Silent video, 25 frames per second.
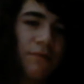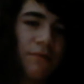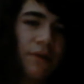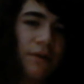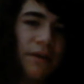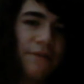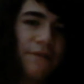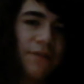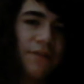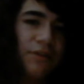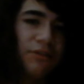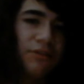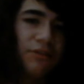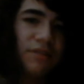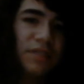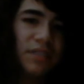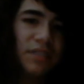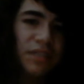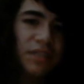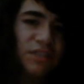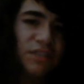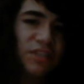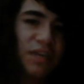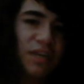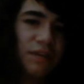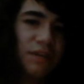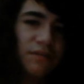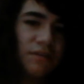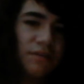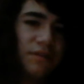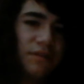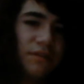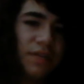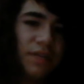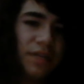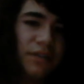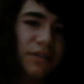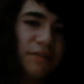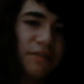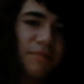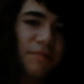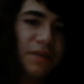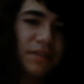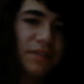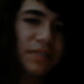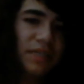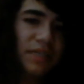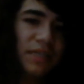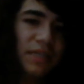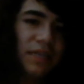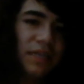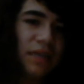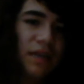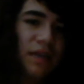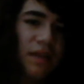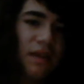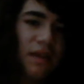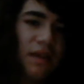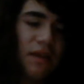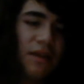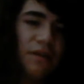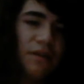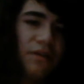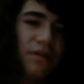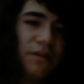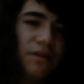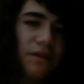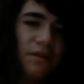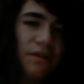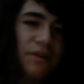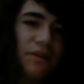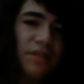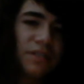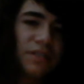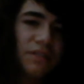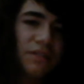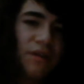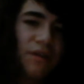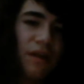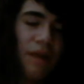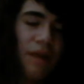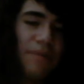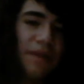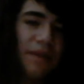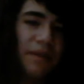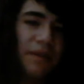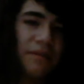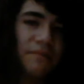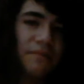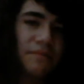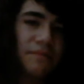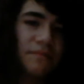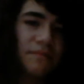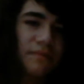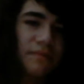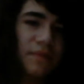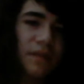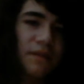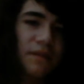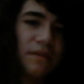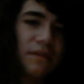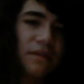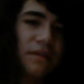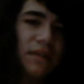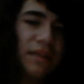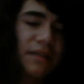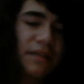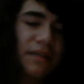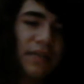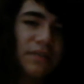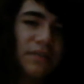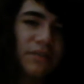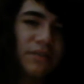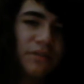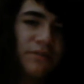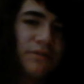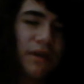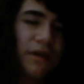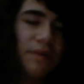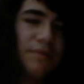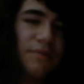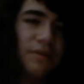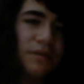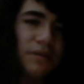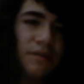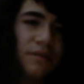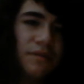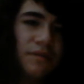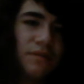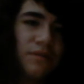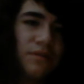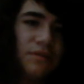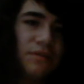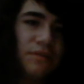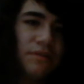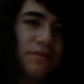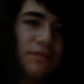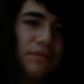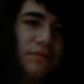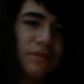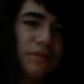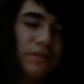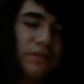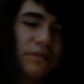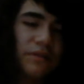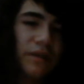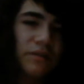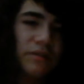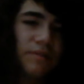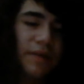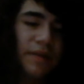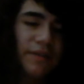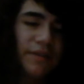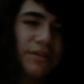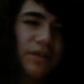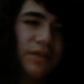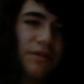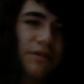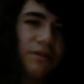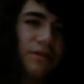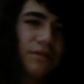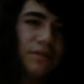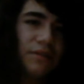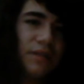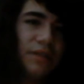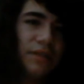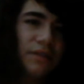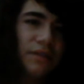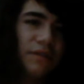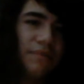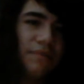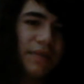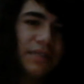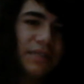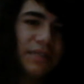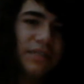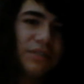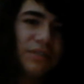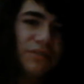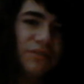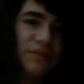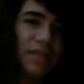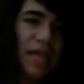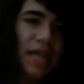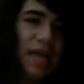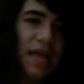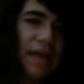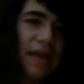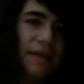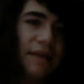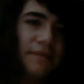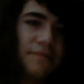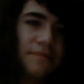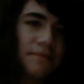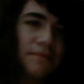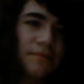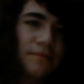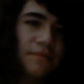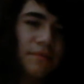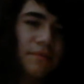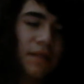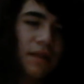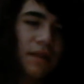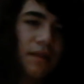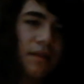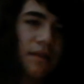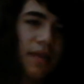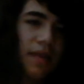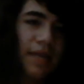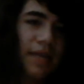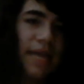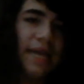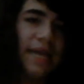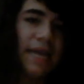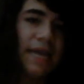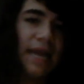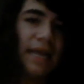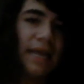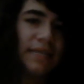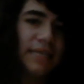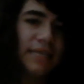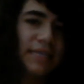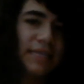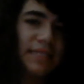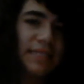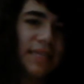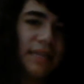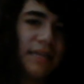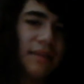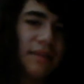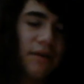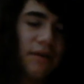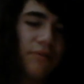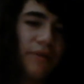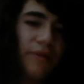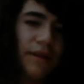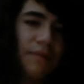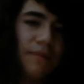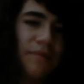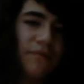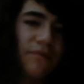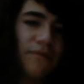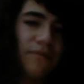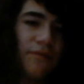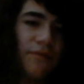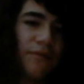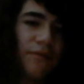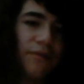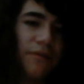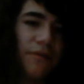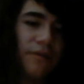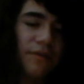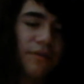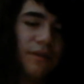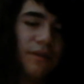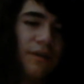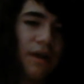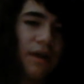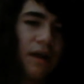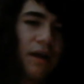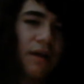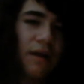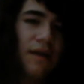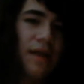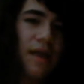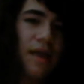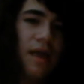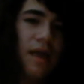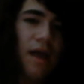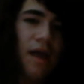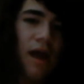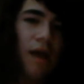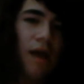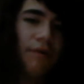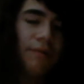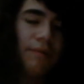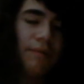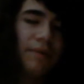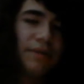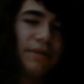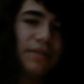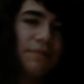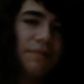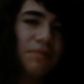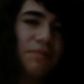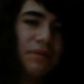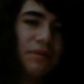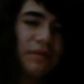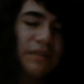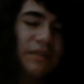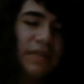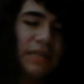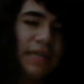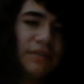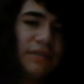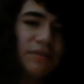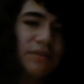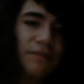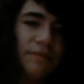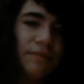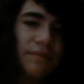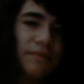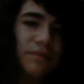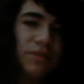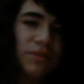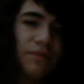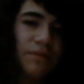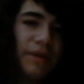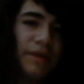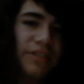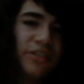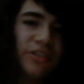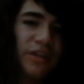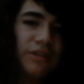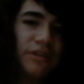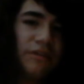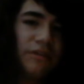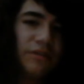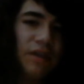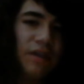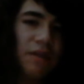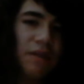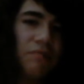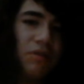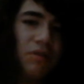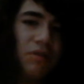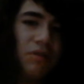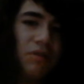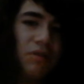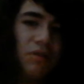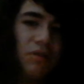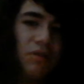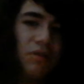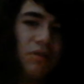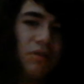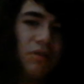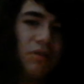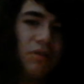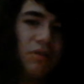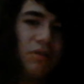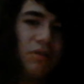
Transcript: Well, if you're new to this channel though, then you can still click that subscribe button to subscribe to my channel. Then you can basically do that. Like, hey, as I said already before, I would basically put the link to my channel down below.